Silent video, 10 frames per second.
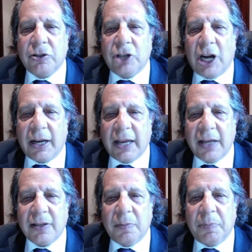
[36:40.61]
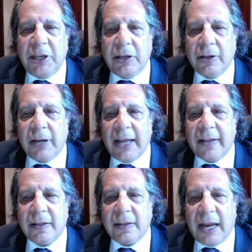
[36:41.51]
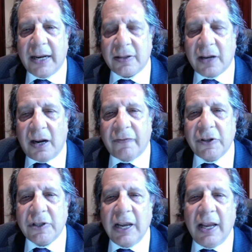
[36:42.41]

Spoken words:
Jacques appeared at the status conference,